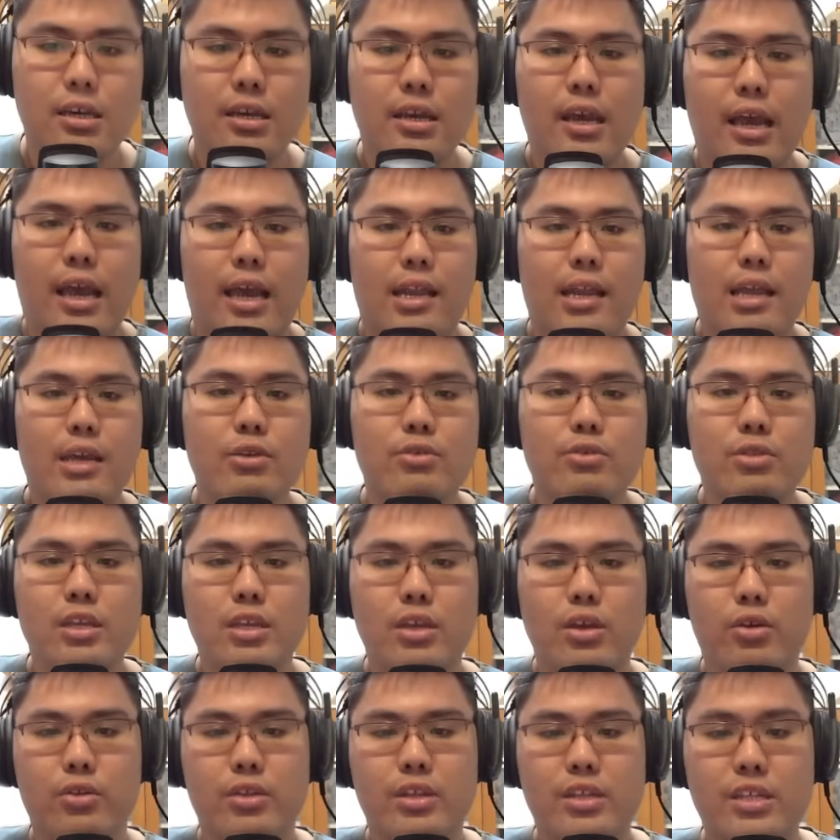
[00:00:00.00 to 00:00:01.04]
and then you
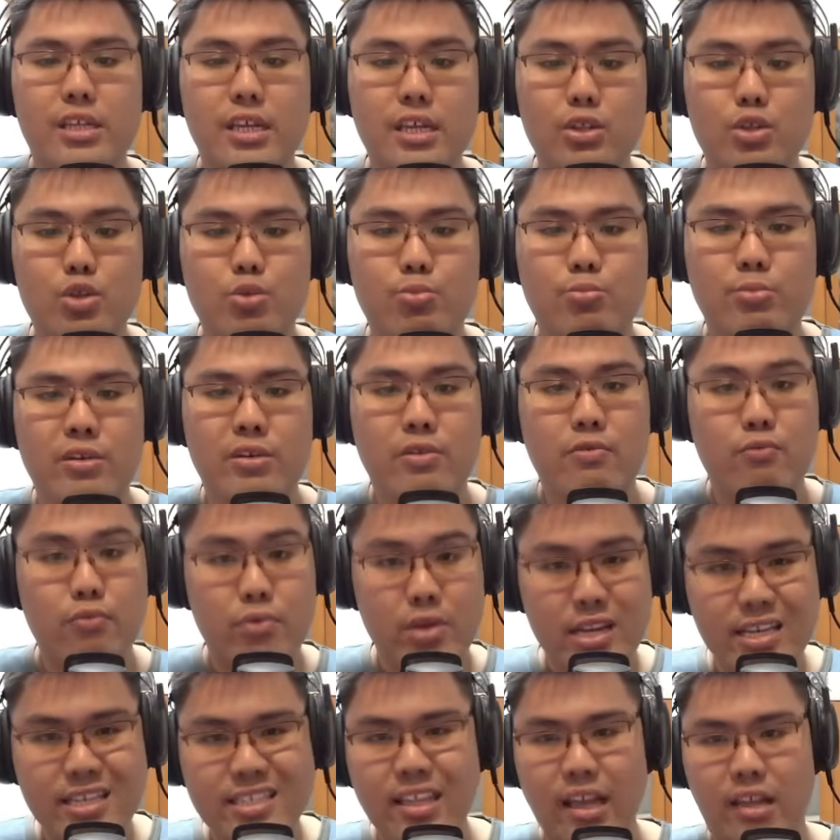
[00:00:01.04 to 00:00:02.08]
need your DiKing to be
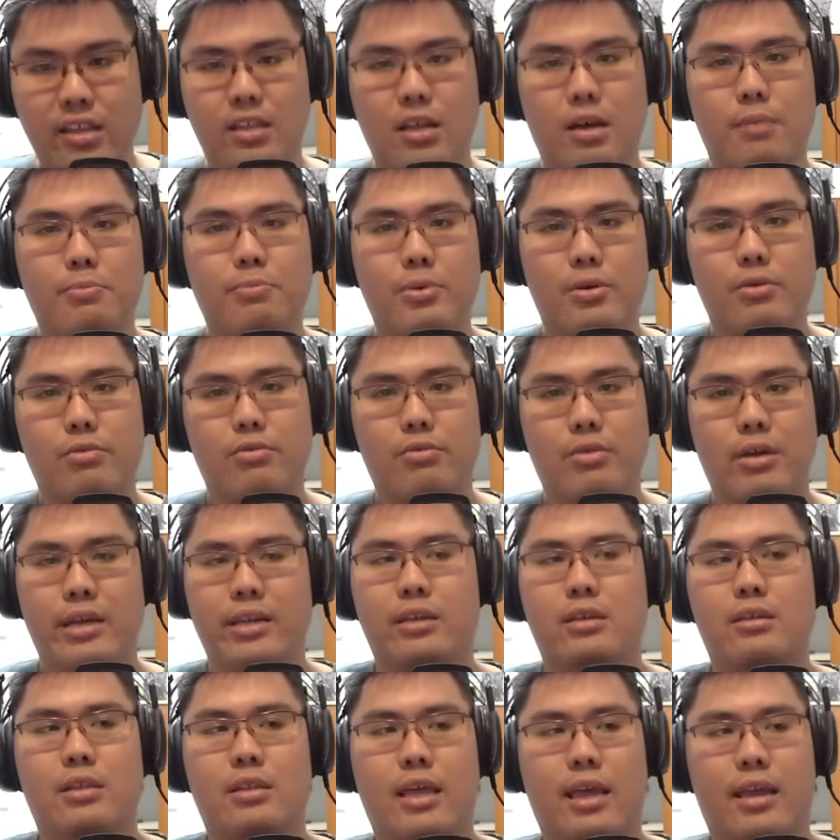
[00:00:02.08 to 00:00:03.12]
really stacked up,
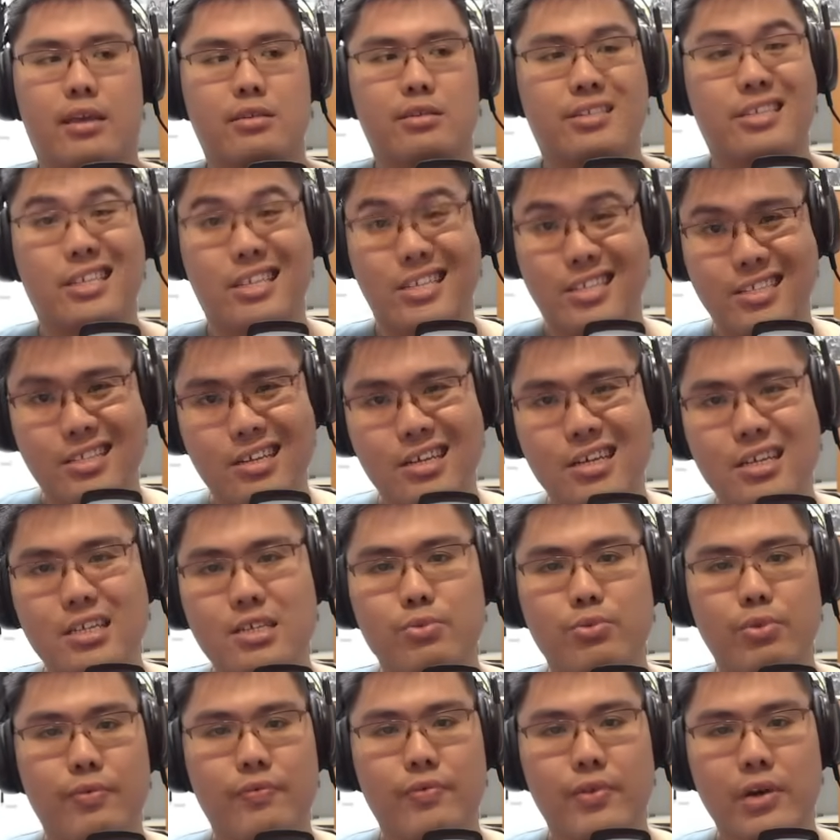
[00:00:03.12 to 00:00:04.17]
right? Like 6
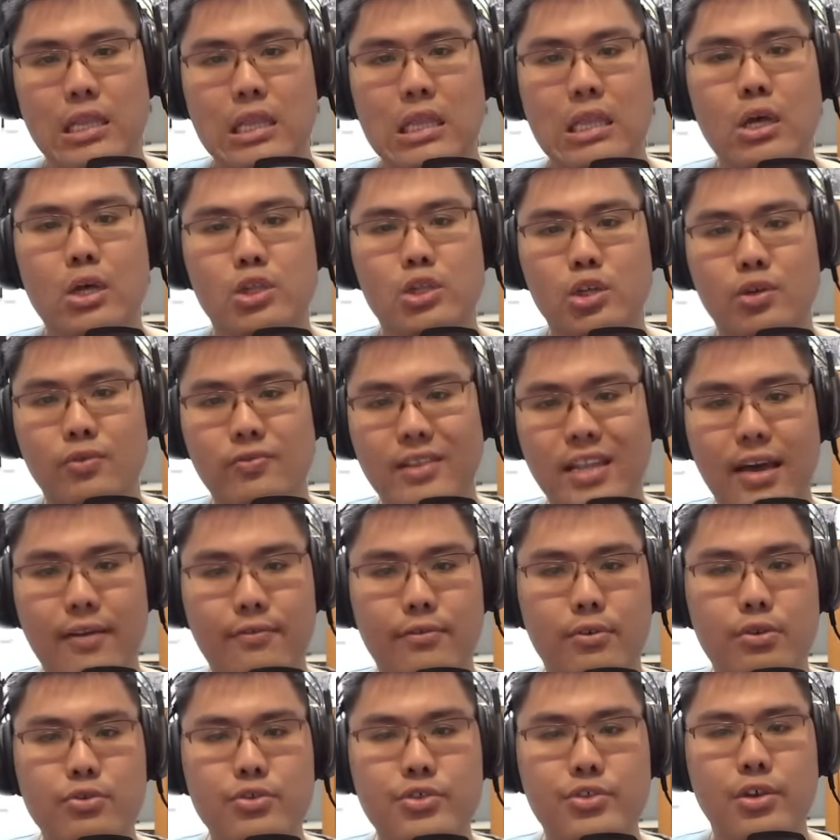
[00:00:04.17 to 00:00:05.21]
stars with a lot of
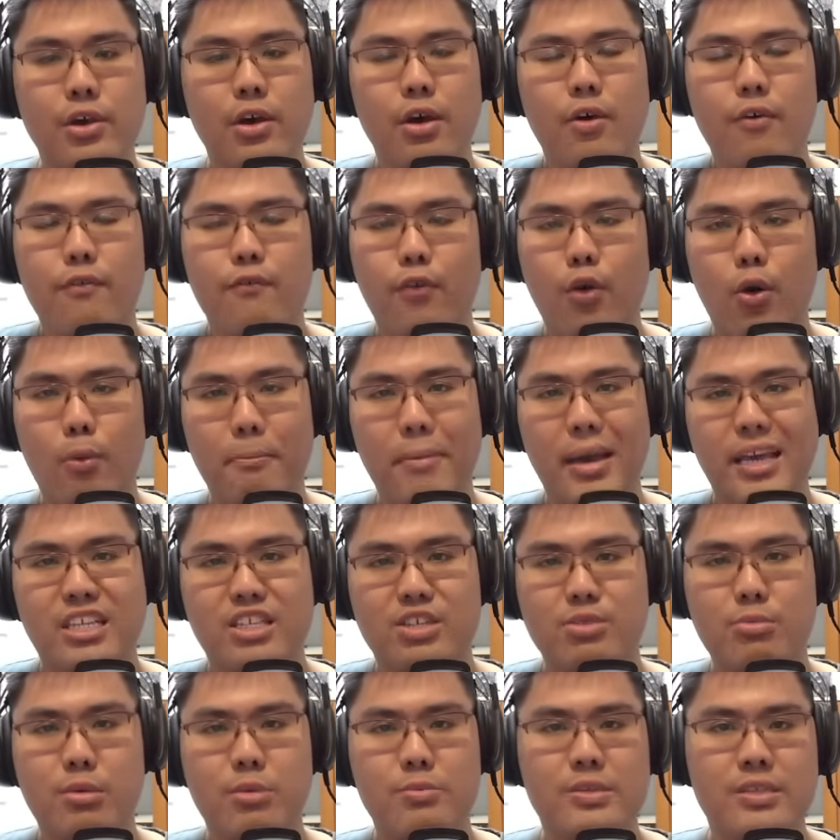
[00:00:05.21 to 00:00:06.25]
levels for
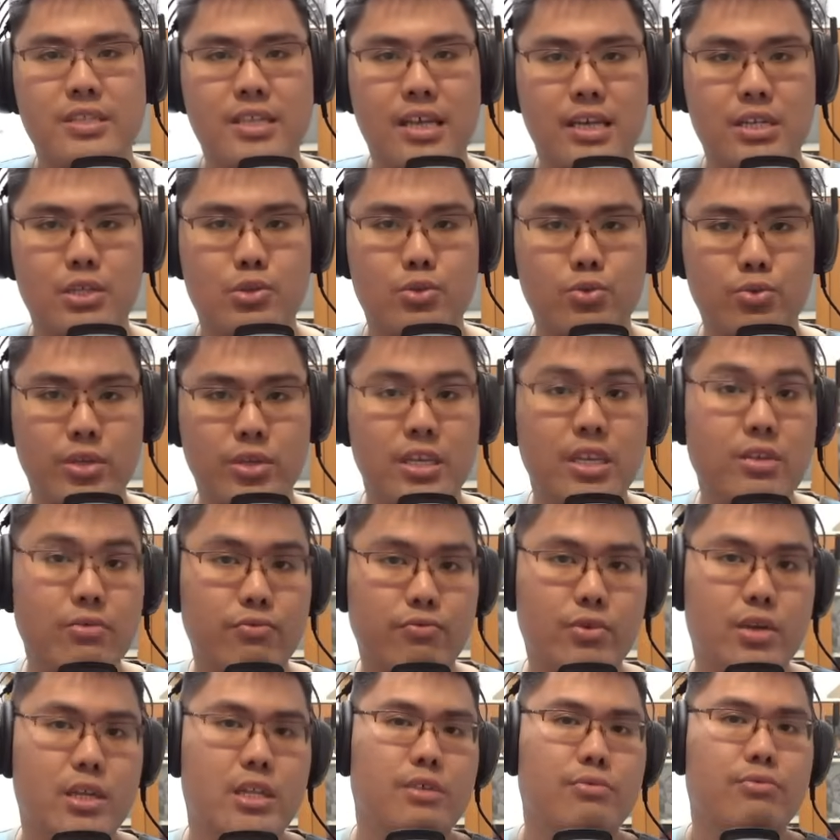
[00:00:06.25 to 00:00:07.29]
maximum stats to hit
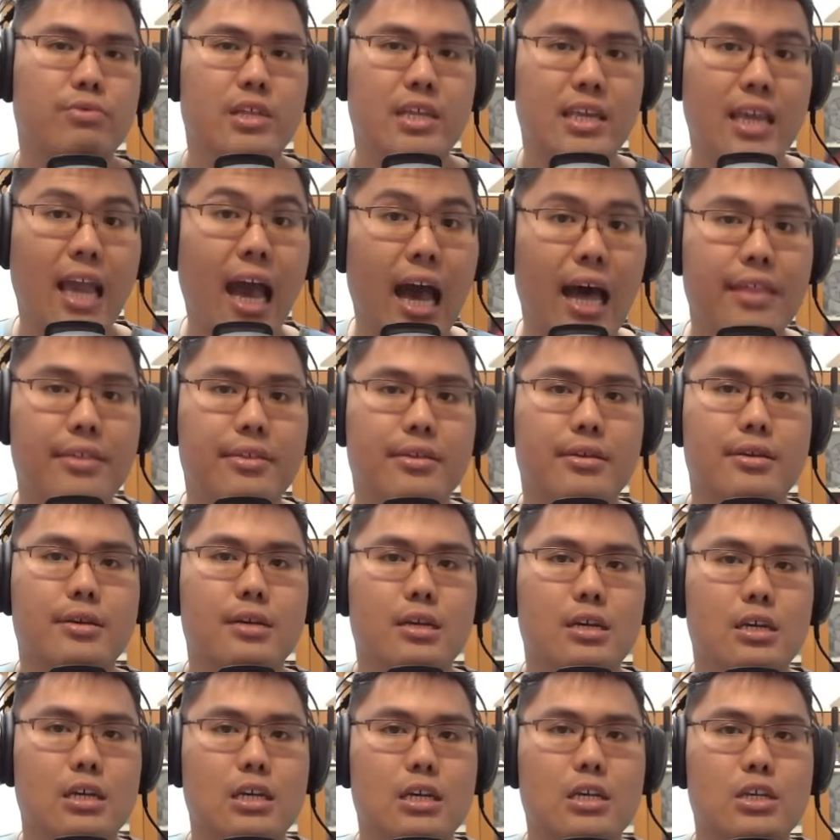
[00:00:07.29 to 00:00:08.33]
really hard.
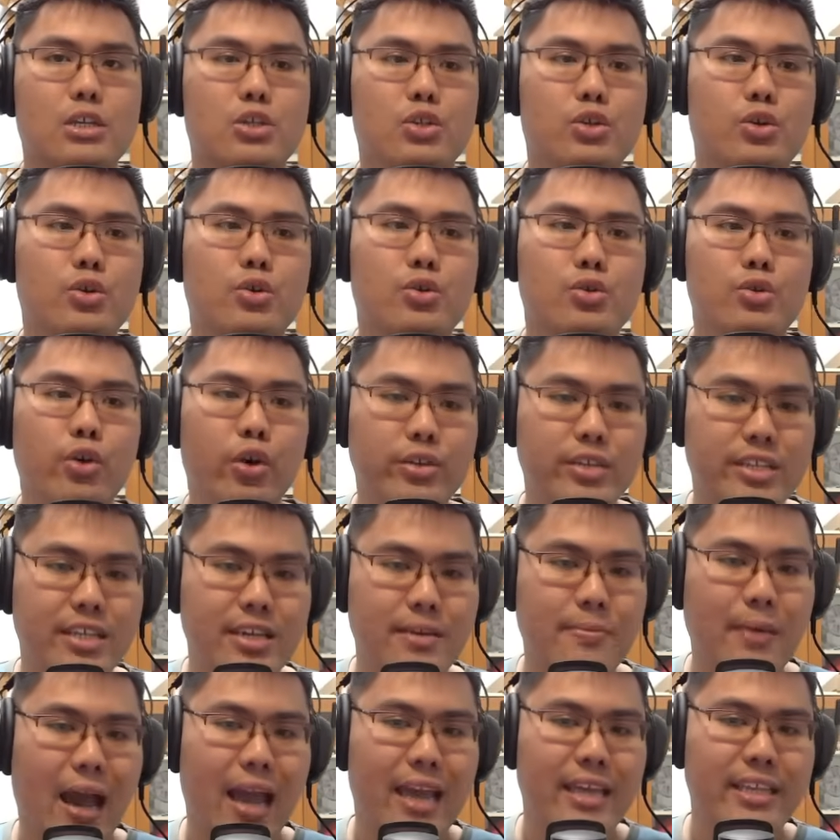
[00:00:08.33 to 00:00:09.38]
So your
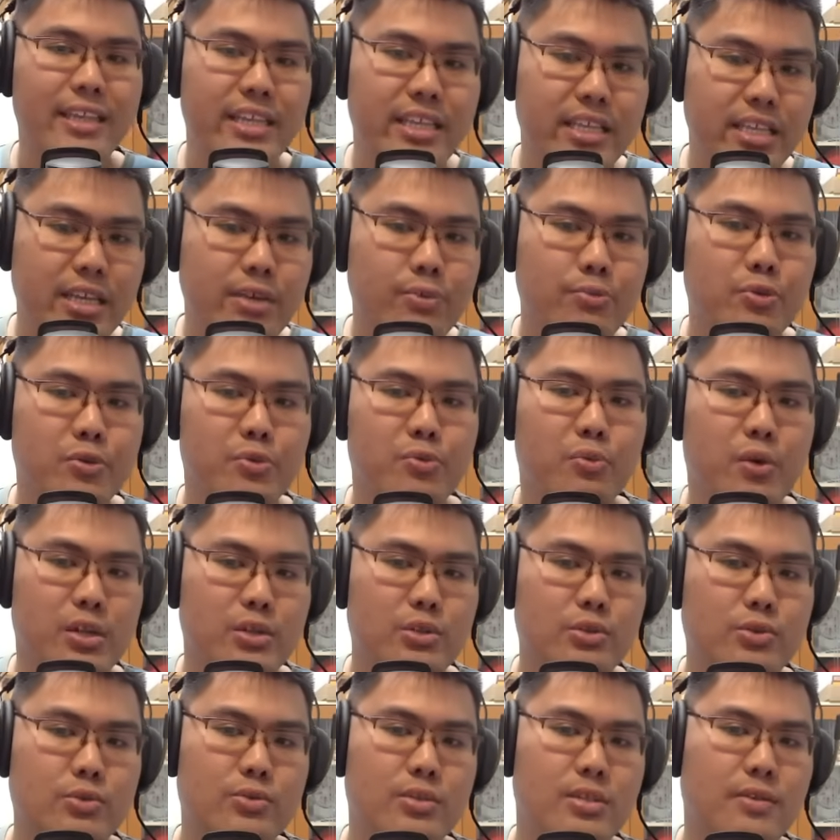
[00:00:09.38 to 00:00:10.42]
team ideally would
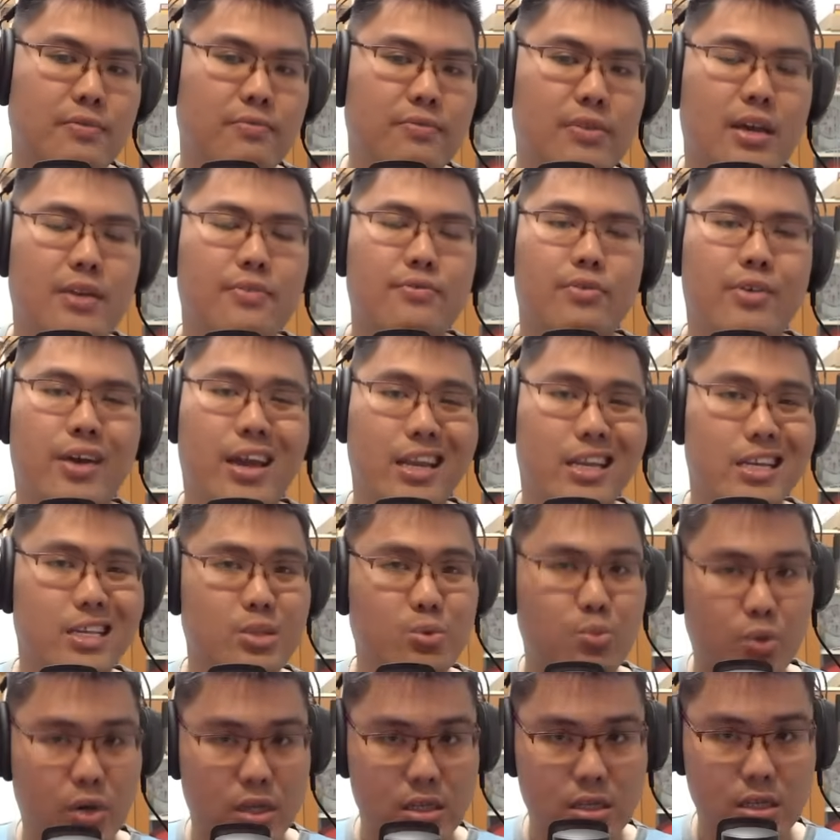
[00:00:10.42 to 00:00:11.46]
want to survive for at
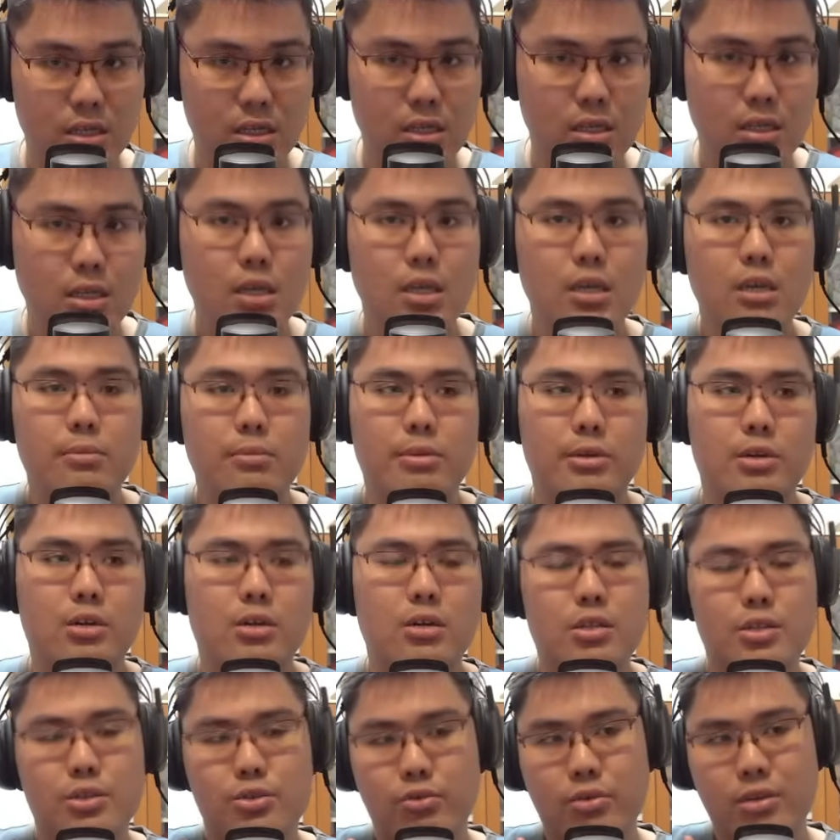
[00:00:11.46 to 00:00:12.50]
least 1 turn
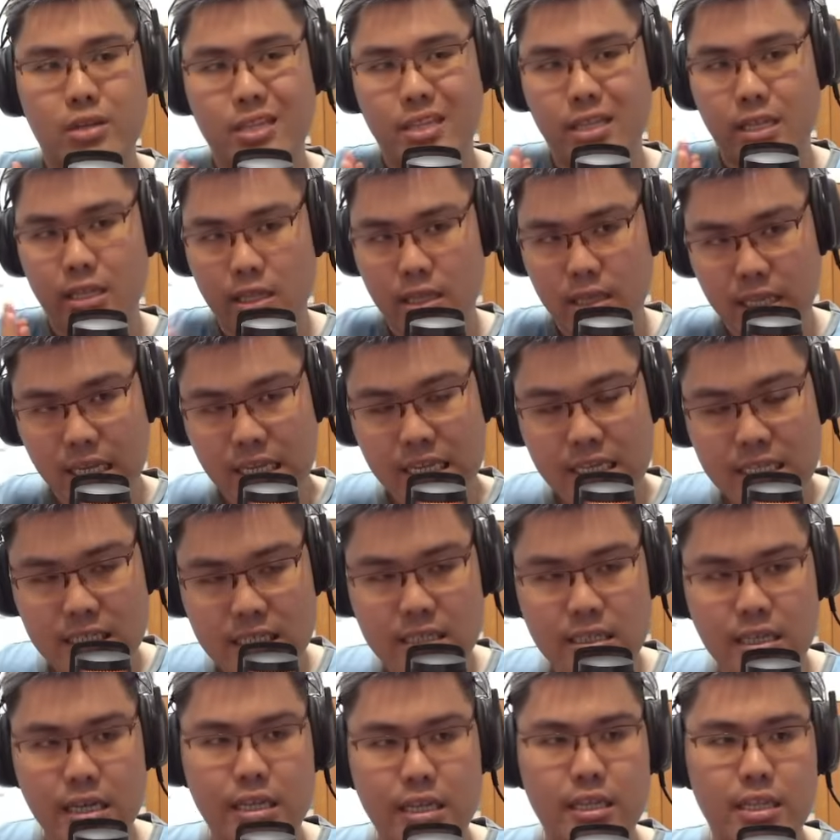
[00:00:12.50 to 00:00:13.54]
because you want to take the
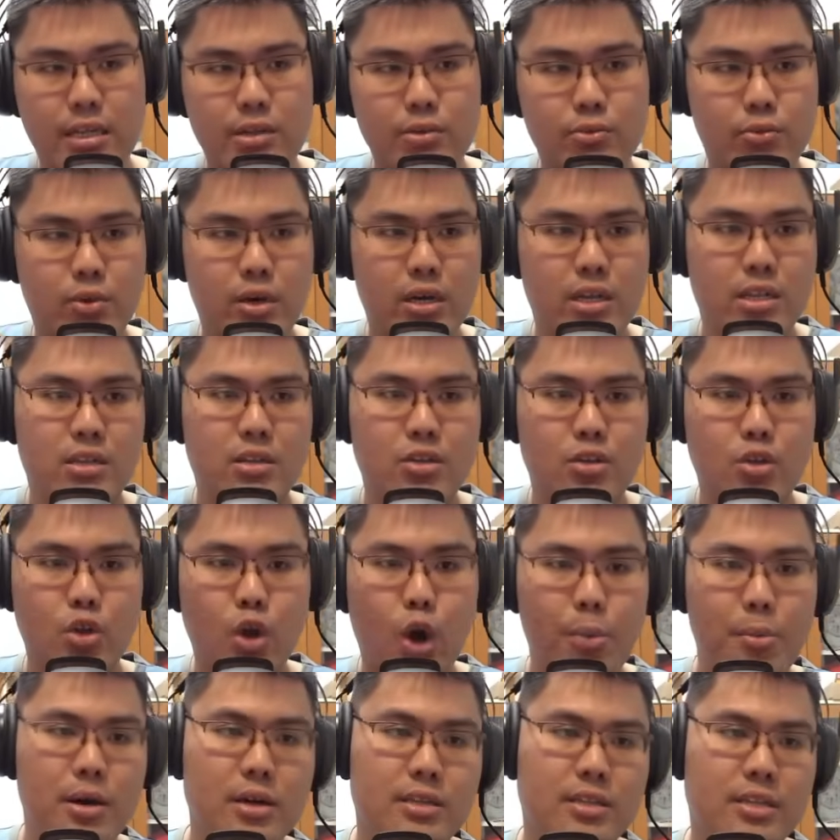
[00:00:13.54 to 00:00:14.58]
laser and then 1
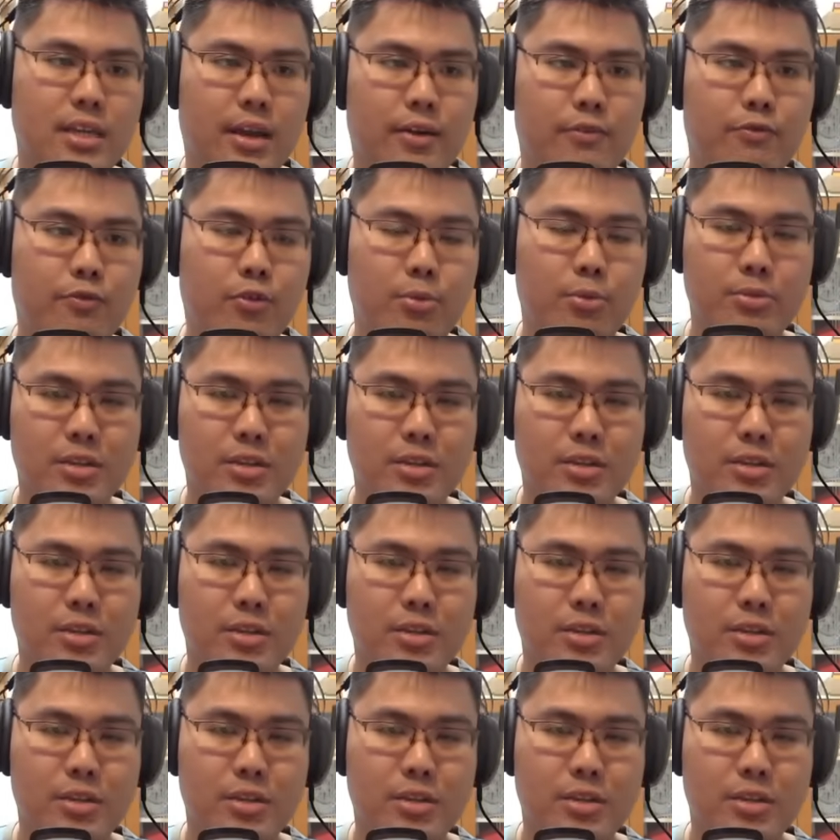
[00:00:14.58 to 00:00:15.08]
normal attack from the